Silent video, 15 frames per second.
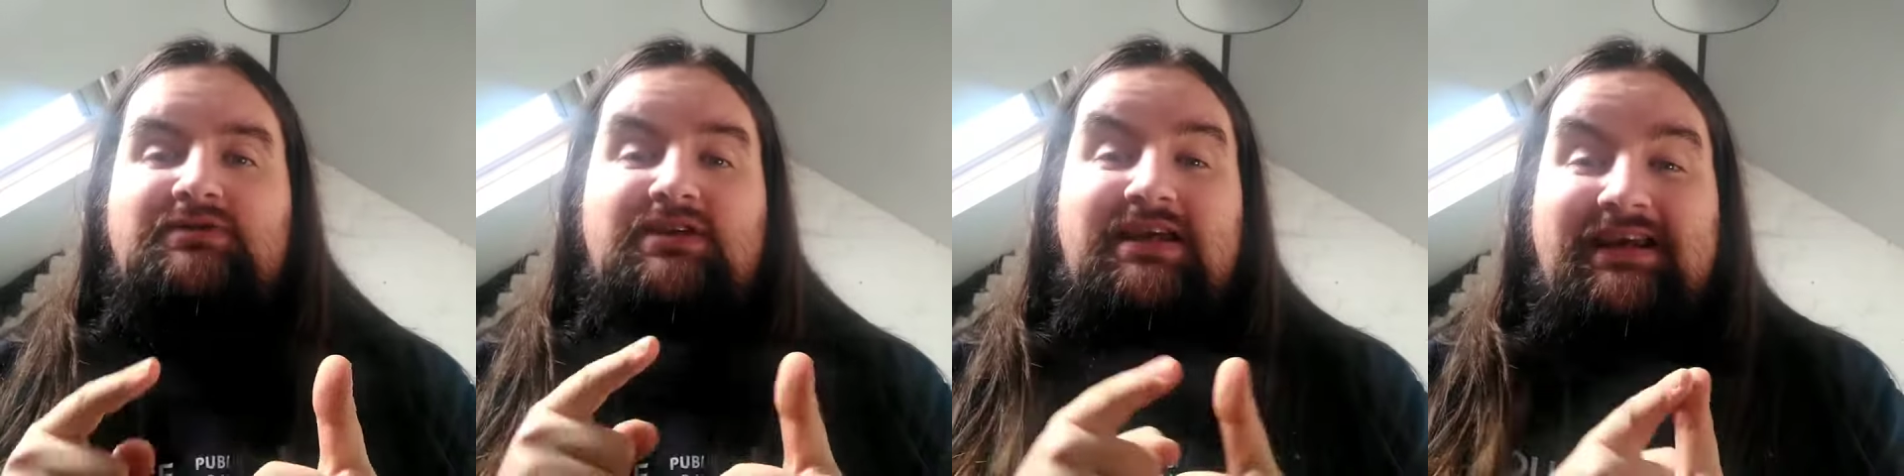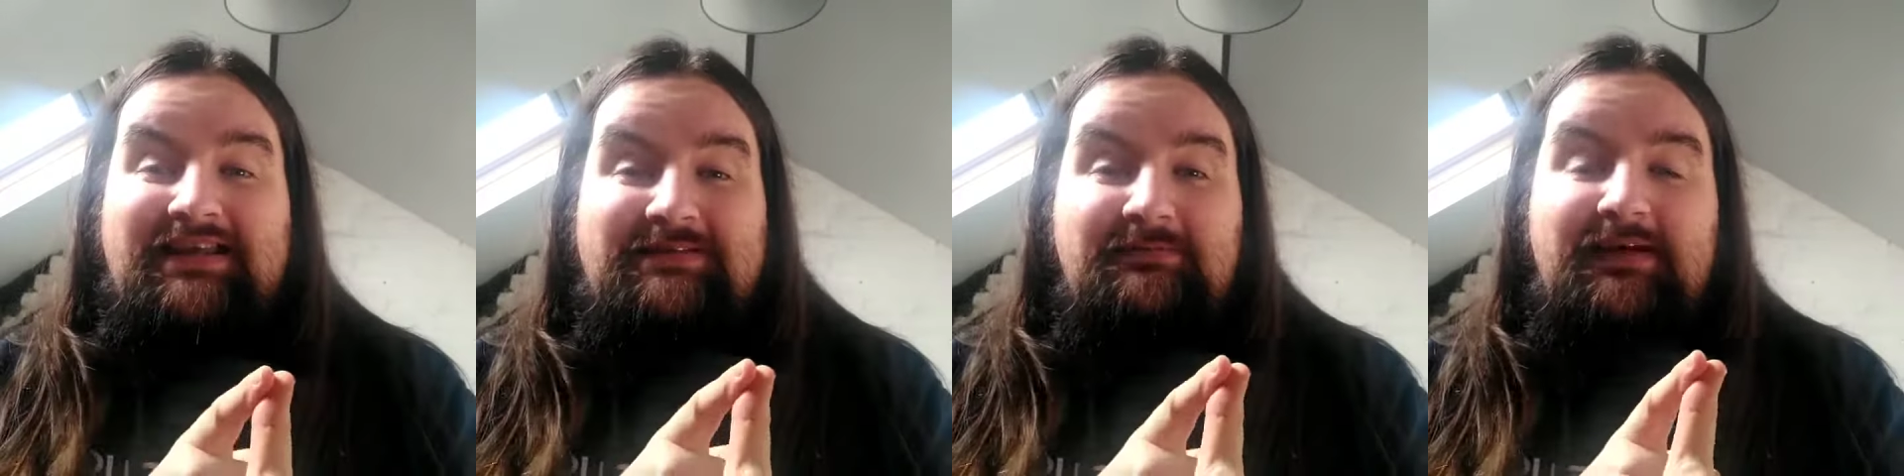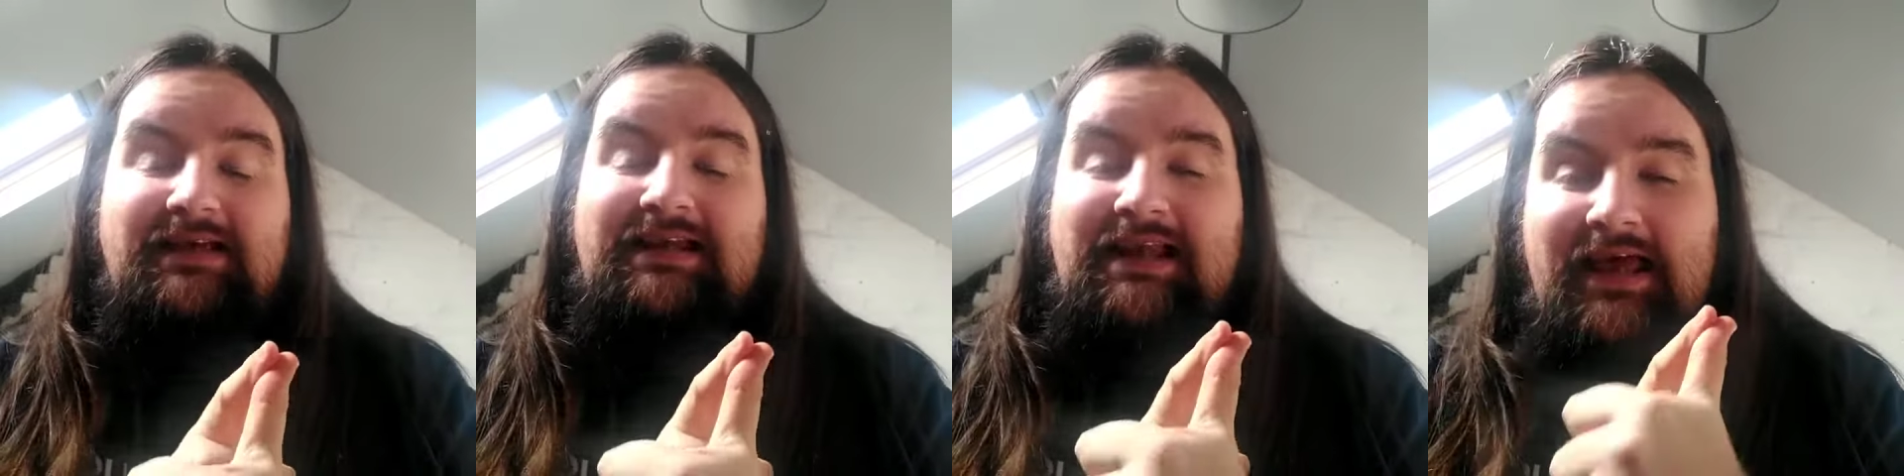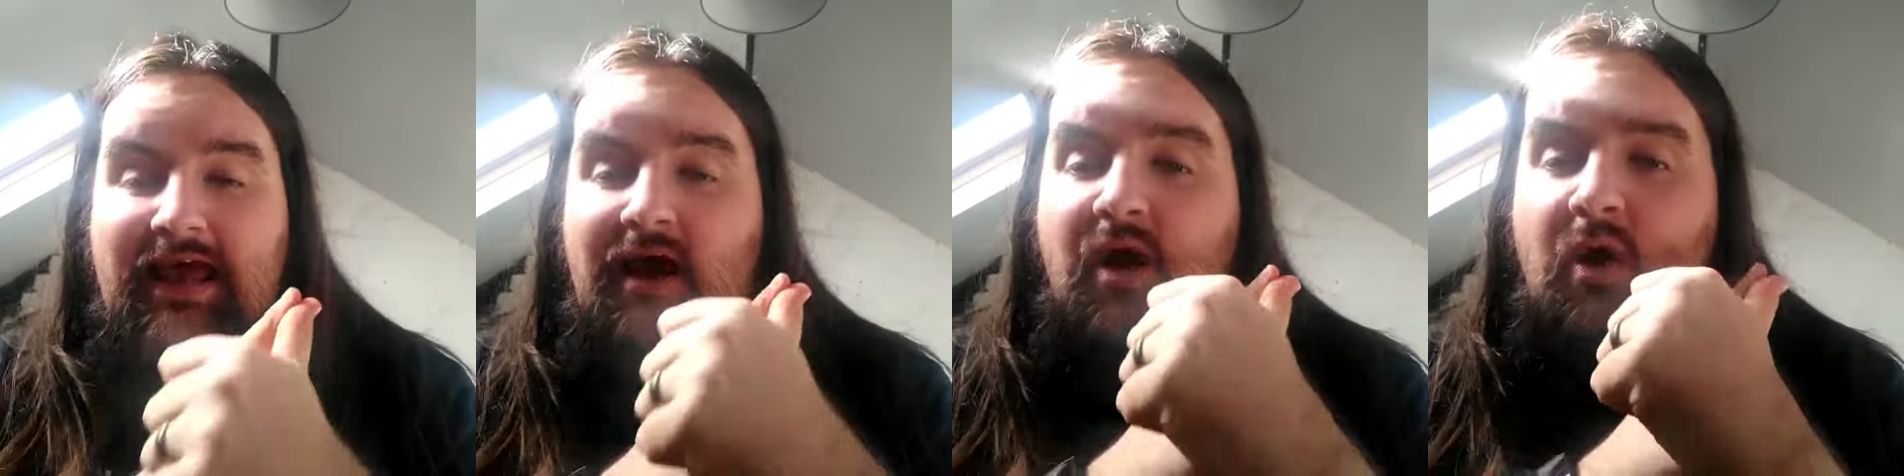So you need to be
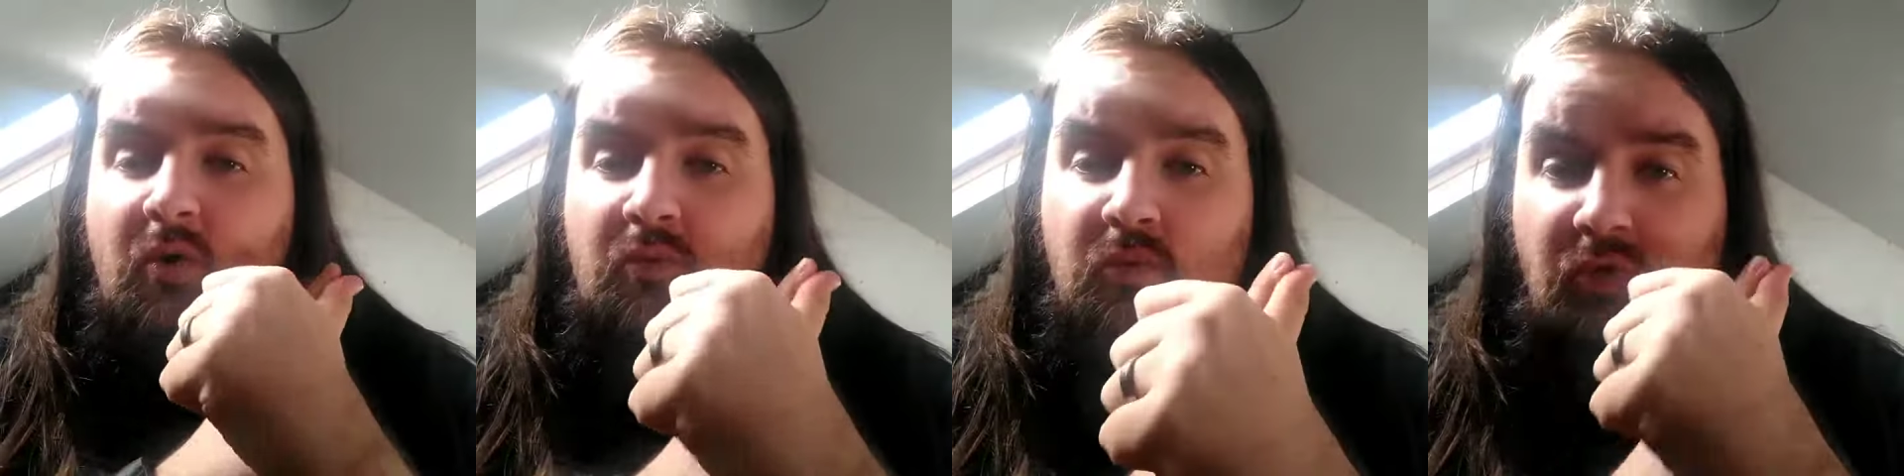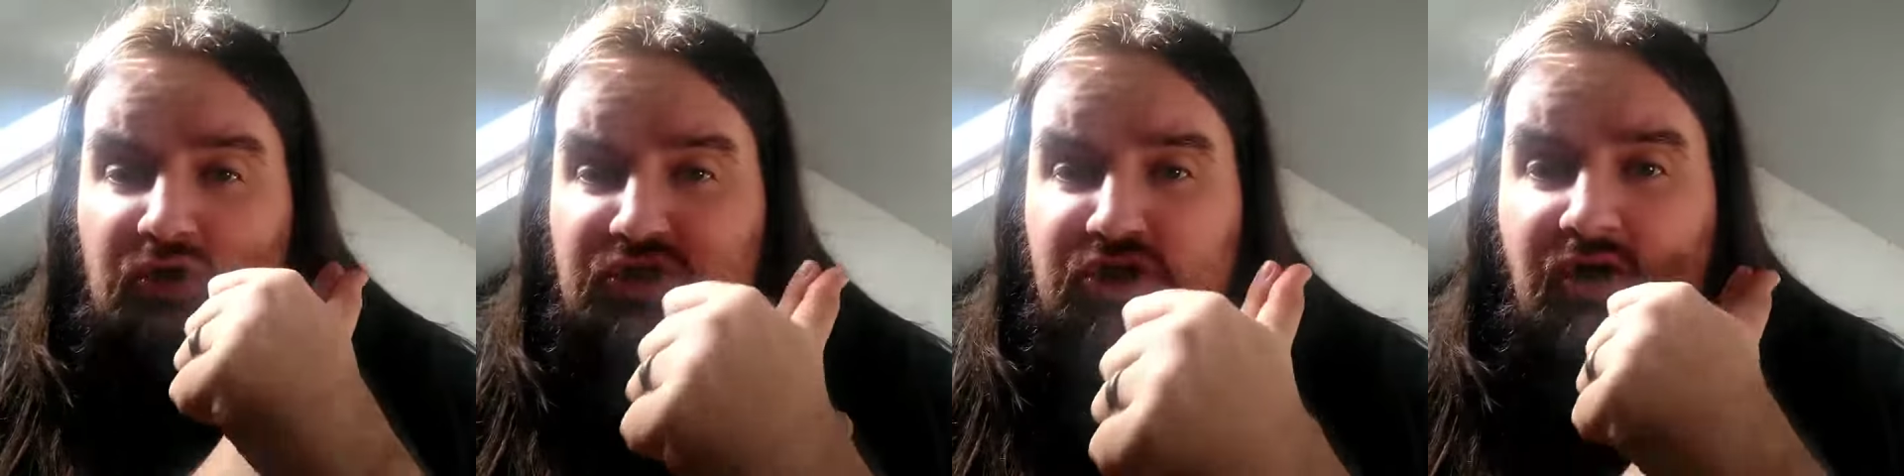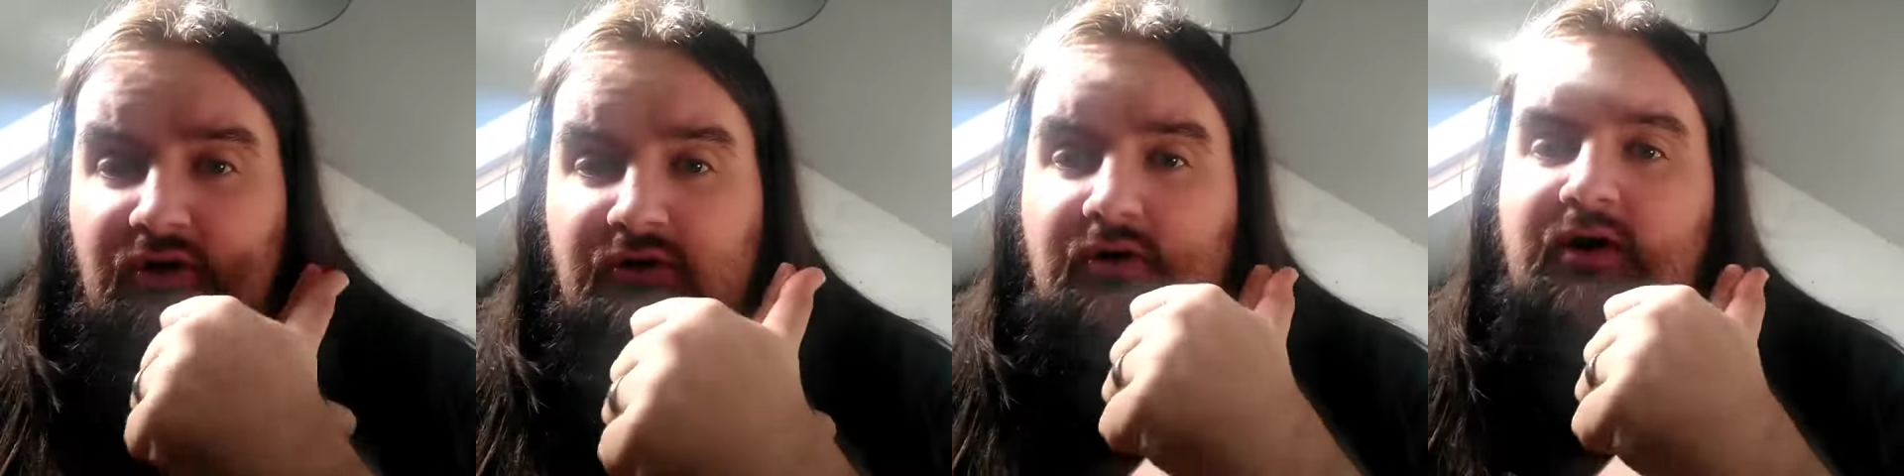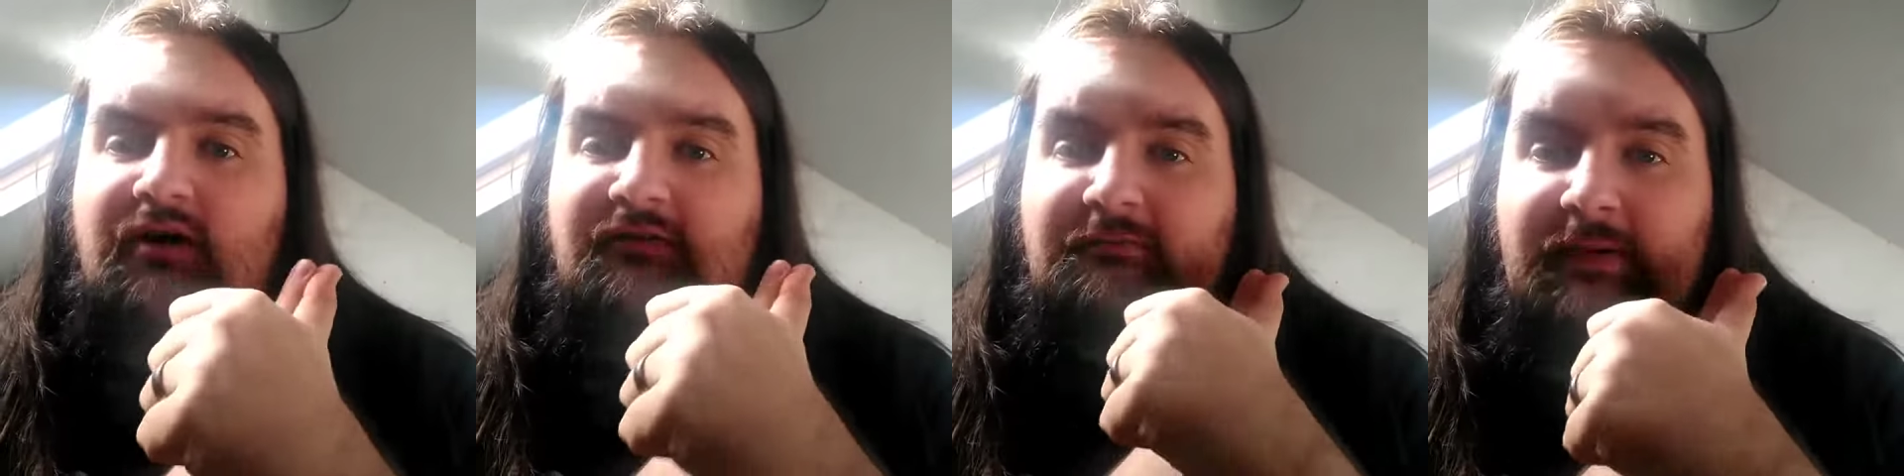clear what genre
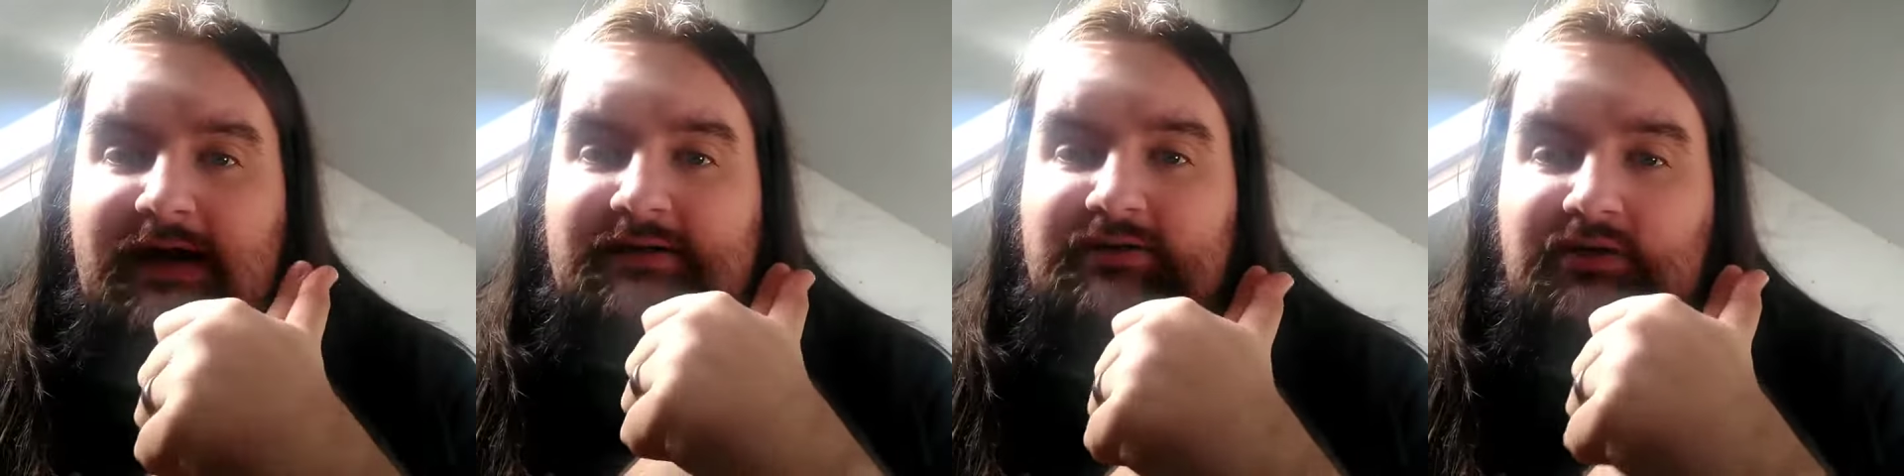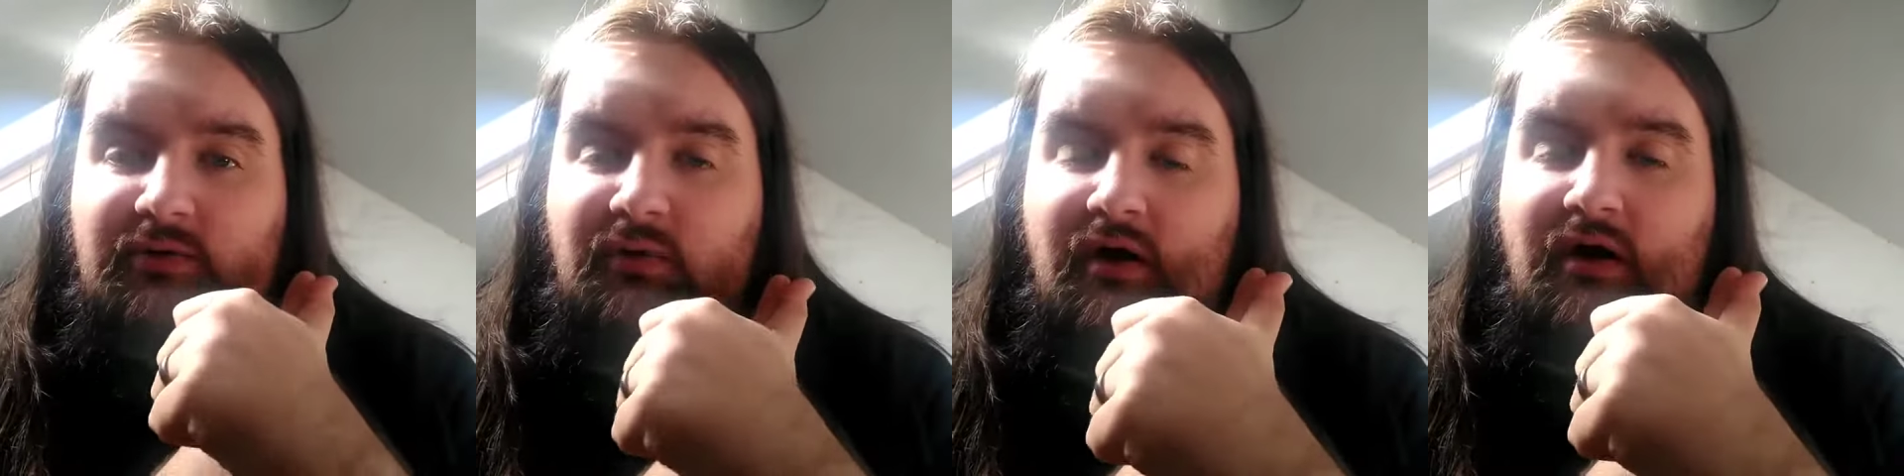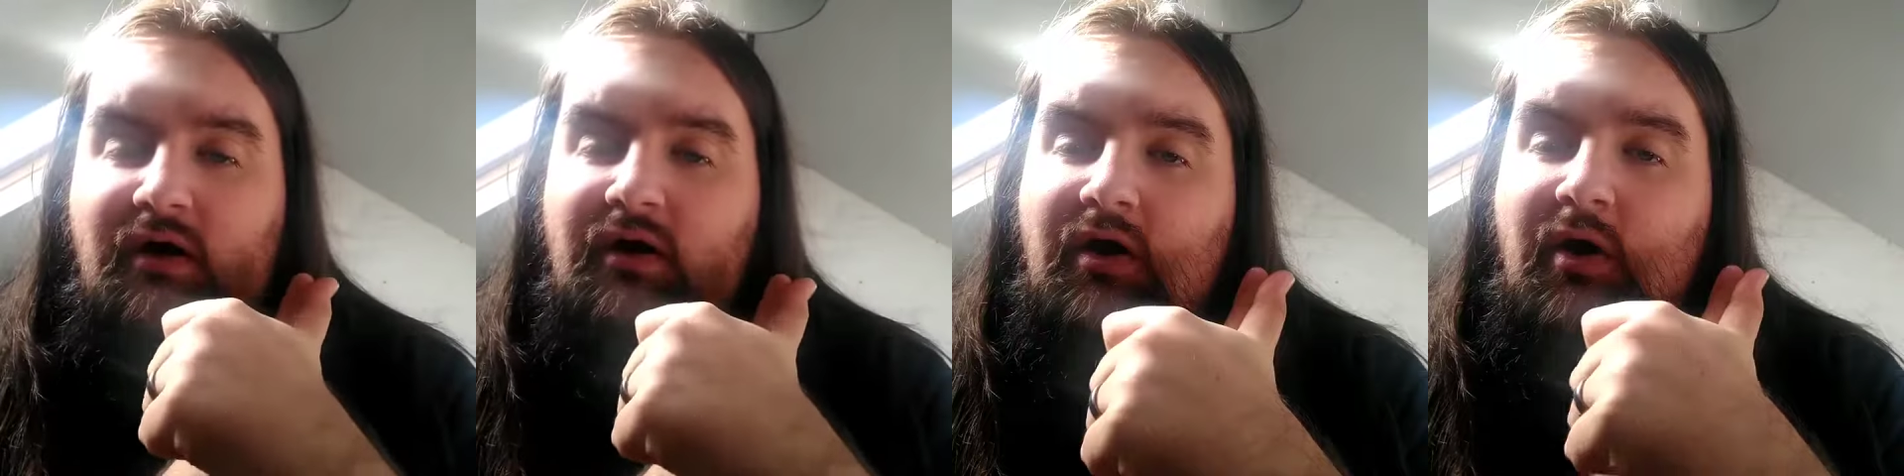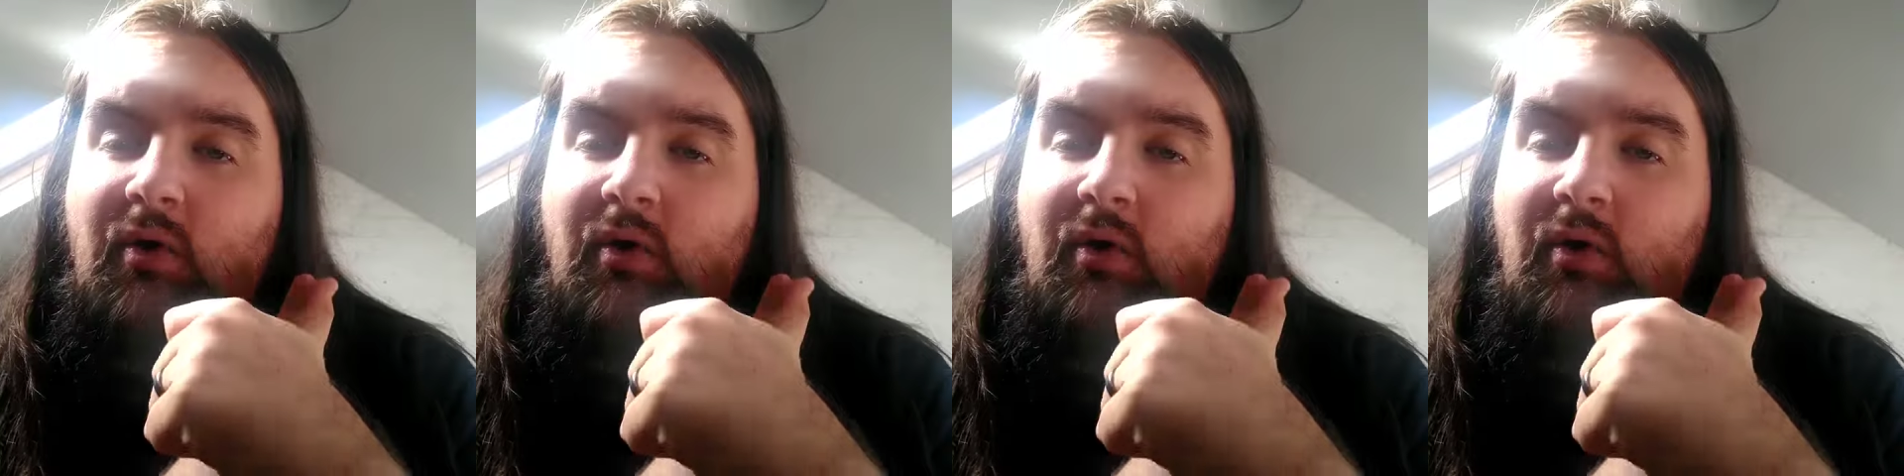of band you are.